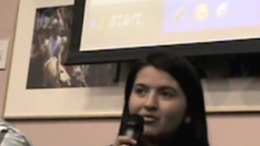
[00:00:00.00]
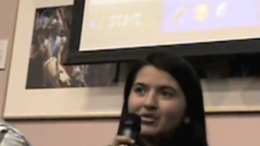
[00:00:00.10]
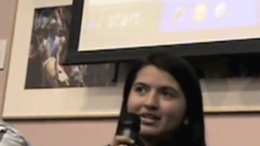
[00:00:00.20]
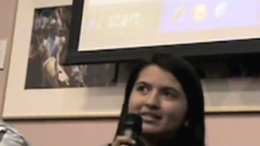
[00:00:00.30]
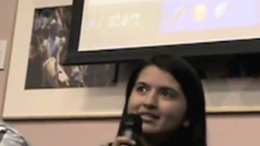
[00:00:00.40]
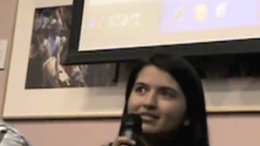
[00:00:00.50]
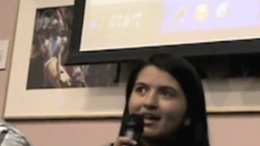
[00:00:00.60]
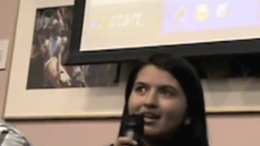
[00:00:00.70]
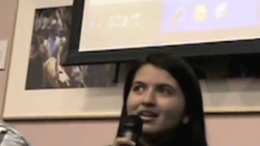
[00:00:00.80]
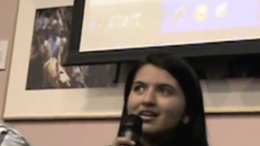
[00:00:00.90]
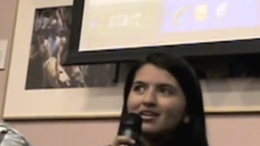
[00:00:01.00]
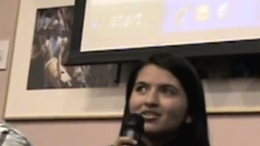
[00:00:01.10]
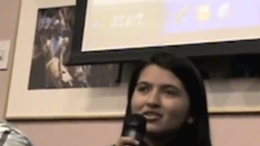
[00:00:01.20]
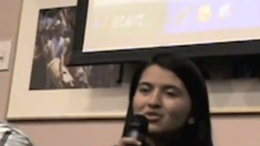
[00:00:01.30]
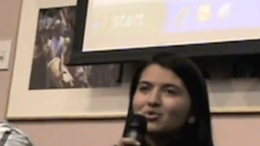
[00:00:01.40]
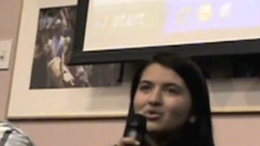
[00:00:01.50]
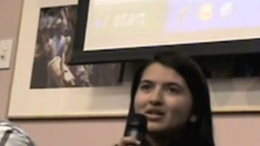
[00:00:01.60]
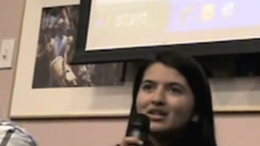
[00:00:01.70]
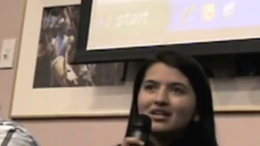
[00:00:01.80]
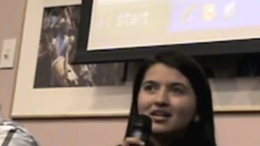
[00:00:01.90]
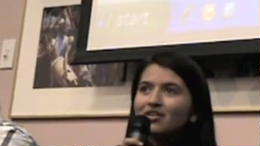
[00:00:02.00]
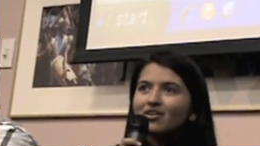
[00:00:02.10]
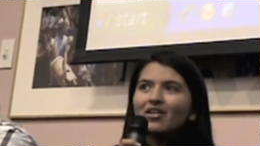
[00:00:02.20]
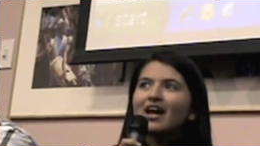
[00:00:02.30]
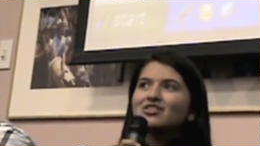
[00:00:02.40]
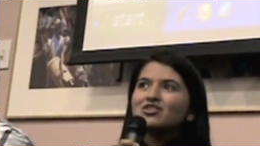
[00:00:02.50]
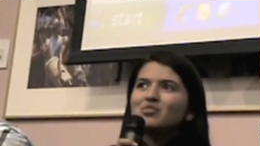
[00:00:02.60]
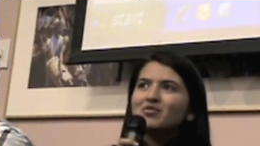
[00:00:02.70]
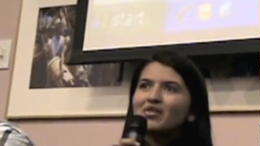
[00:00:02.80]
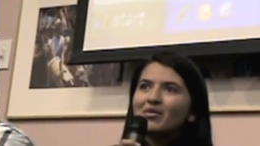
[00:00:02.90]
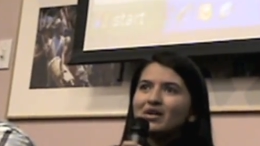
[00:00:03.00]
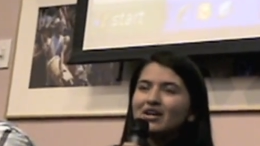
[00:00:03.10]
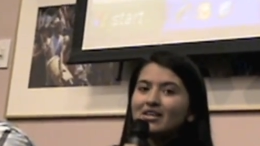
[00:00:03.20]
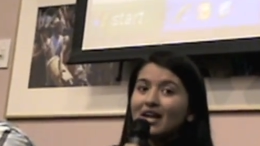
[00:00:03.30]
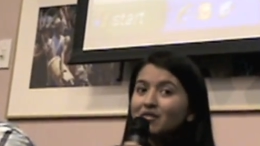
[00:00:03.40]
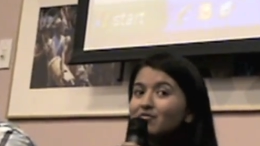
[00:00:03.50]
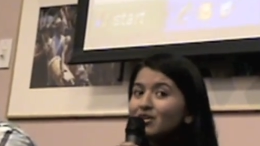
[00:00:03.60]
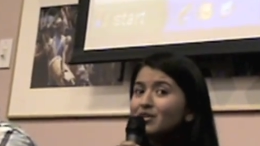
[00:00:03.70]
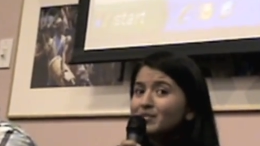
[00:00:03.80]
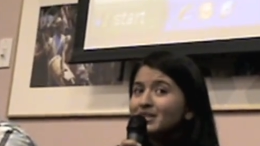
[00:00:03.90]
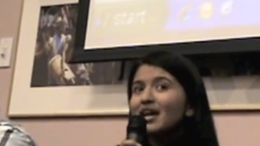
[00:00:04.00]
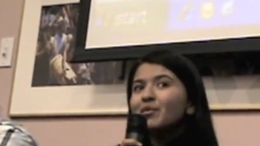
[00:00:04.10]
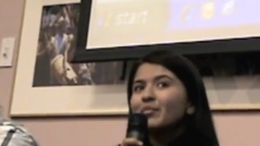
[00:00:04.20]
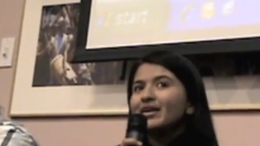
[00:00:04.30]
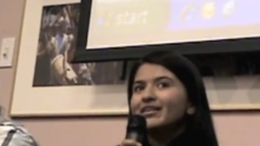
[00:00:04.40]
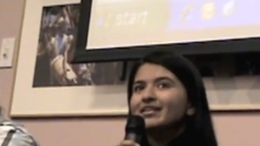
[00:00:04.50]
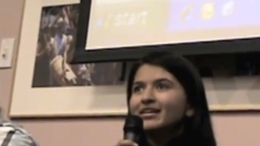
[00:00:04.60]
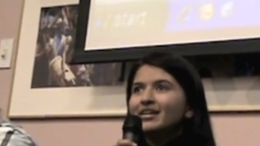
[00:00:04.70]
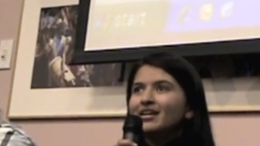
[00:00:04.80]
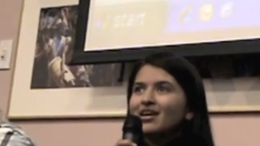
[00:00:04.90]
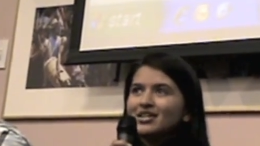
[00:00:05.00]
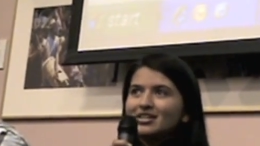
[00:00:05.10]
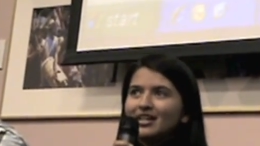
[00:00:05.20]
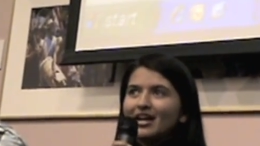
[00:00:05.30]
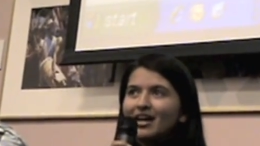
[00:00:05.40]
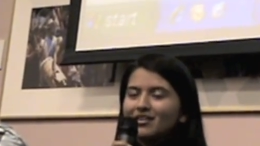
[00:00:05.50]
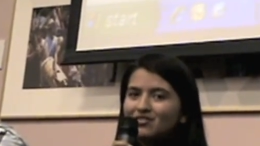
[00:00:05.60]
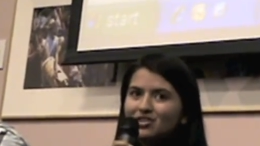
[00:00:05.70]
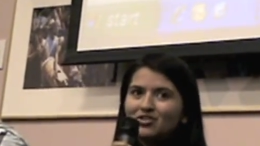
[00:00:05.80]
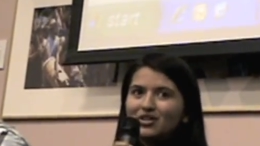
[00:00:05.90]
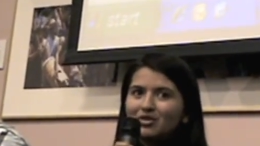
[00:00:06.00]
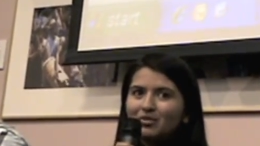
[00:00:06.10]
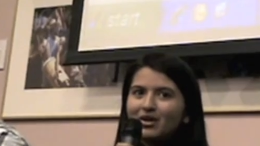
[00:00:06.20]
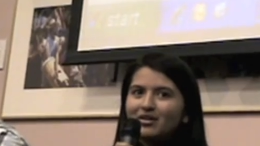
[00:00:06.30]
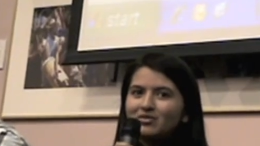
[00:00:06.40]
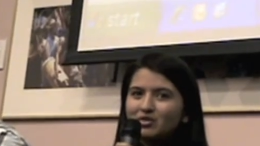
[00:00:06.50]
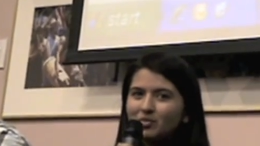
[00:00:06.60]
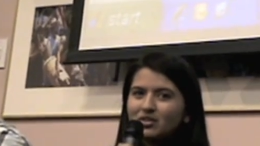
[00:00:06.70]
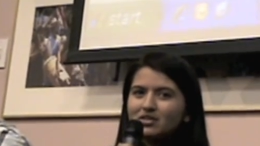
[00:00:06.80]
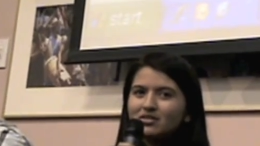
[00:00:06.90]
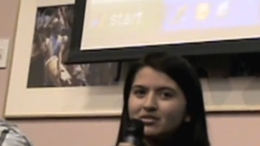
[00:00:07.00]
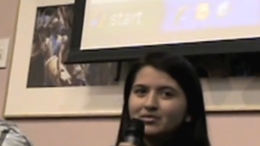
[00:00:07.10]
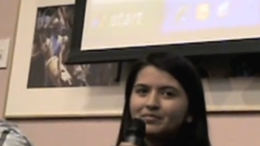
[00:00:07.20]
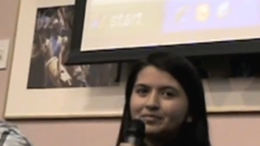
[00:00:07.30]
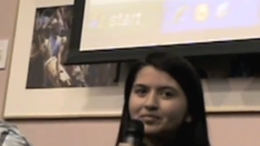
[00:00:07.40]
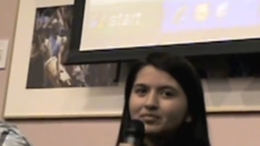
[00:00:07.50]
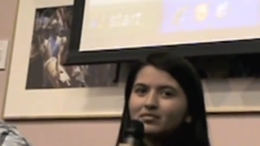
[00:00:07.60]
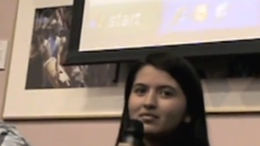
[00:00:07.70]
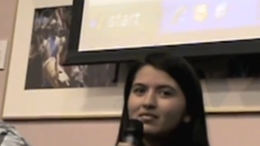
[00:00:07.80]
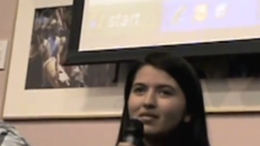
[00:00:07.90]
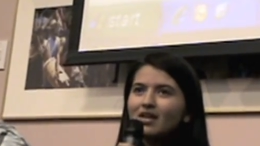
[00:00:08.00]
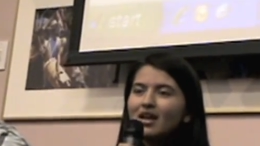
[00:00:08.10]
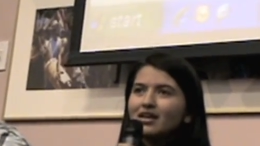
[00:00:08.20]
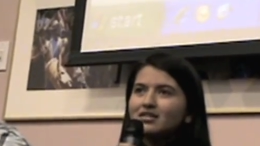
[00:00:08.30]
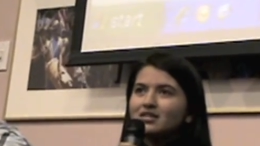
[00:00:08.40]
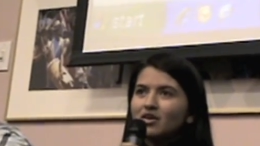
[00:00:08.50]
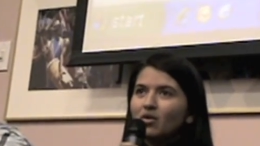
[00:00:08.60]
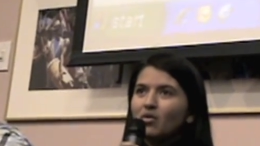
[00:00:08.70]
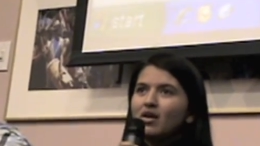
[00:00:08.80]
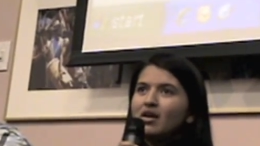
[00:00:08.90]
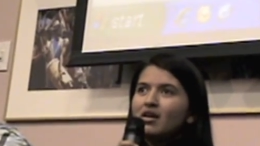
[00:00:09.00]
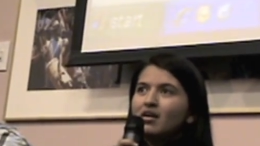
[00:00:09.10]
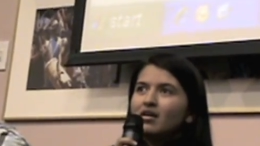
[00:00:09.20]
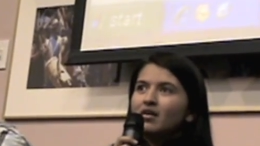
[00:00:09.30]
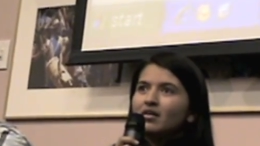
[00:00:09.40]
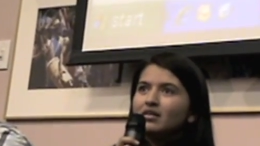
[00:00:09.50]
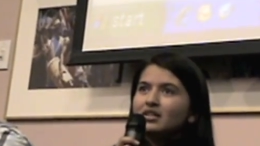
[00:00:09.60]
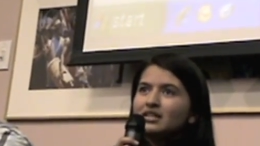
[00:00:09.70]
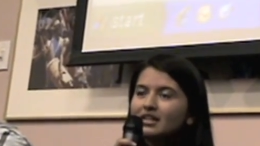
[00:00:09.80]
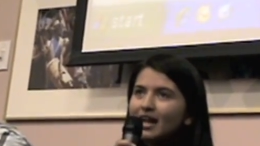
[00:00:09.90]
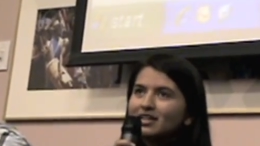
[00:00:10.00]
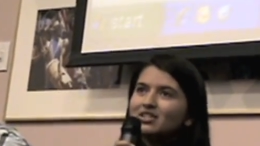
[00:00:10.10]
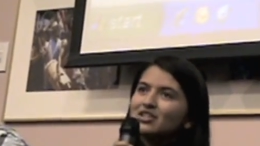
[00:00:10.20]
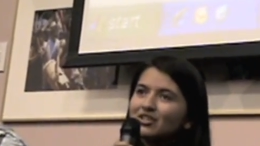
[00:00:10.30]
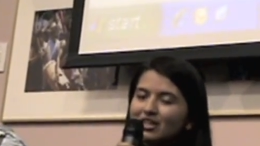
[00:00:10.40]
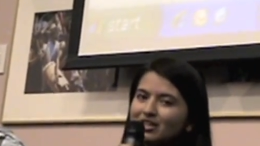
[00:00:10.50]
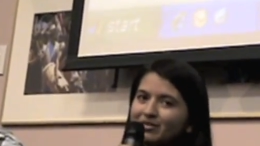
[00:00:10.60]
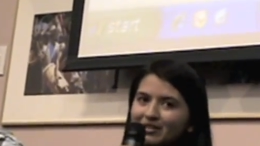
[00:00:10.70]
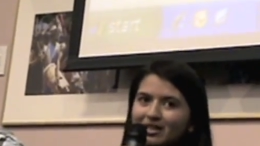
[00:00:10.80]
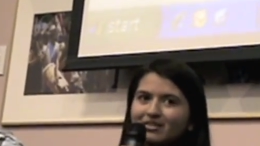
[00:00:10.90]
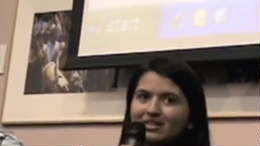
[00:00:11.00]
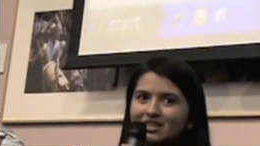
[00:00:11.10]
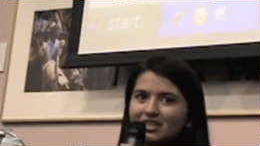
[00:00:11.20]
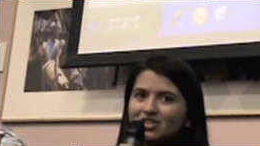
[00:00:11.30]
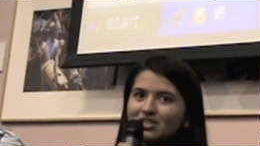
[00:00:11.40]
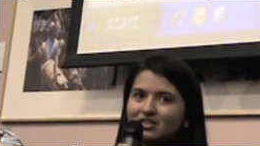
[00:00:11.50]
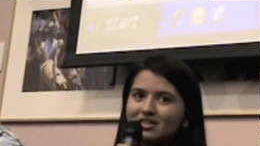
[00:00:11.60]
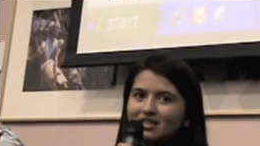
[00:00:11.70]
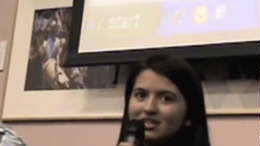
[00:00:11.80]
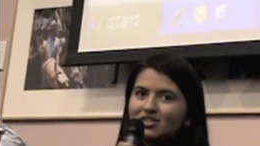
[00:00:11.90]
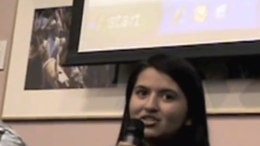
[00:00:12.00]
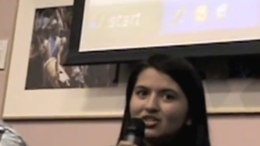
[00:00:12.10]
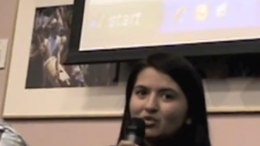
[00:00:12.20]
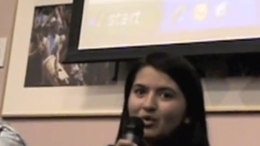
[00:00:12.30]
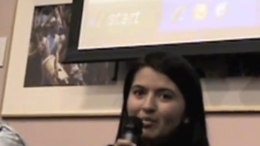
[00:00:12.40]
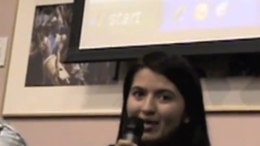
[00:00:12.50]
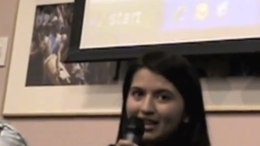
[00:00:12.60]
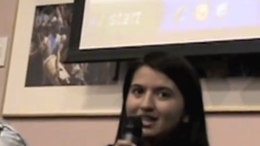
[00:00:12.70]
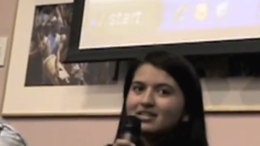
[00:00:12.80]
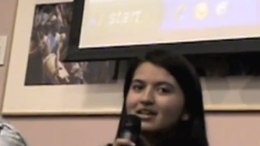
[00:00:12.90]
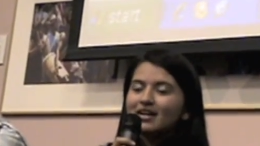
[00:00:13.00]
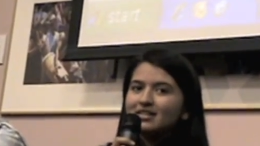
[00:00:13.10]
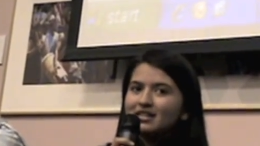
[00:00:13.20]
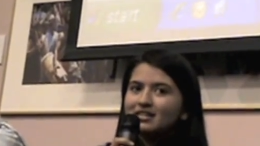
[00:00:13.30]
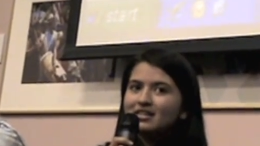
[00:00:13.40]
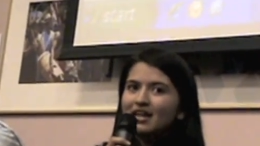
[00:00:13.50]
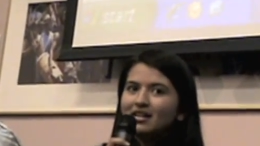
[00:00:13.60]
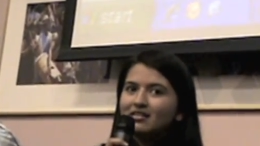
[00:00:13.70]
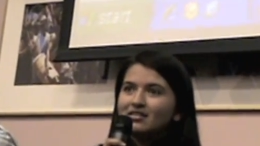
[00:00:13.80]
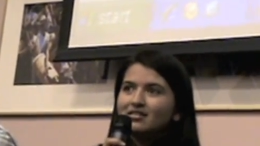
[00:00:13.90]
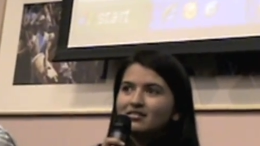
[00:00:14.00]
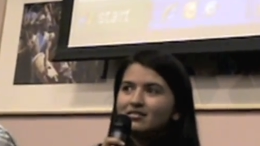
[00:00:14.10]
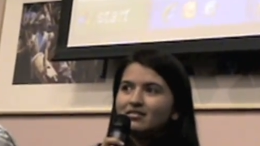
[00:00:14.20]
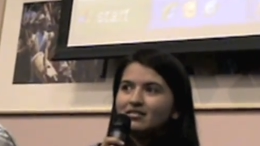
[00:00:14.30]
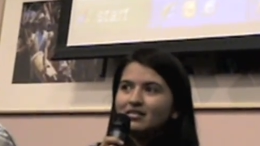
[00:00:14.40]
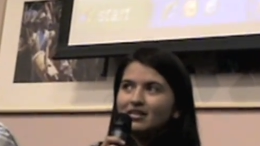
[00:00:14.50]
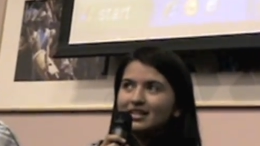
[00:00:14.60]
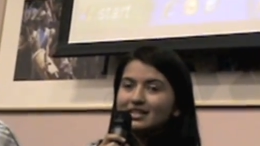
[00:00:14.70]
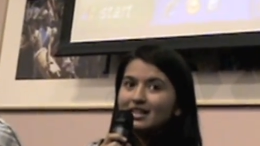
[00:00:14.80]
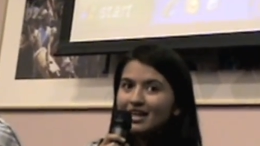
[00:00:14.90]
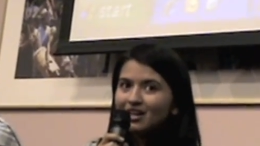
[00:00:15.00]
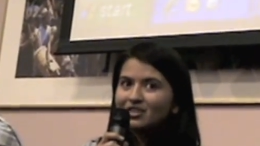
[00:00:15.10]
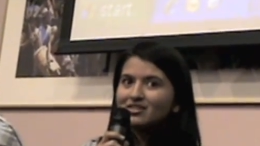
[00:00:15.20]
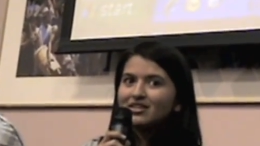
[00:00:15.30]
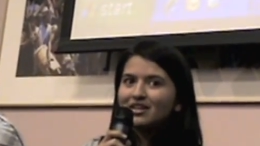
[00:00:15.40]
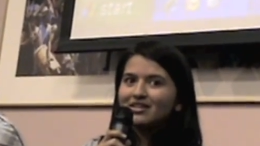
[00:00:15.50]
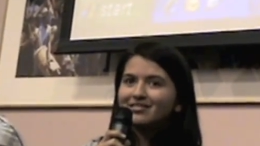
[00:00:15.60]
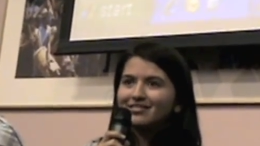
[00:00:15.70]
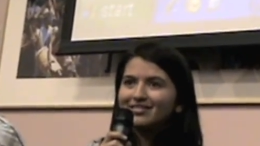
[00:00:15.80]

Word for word: Whereas at any other school, at any other classroom, if I were to hear that, I'd feel upset, but not to that kind of degree where it was personal. And so these classes are nothing without the teachers. The teachers are what made these classes, and it's theirs. They,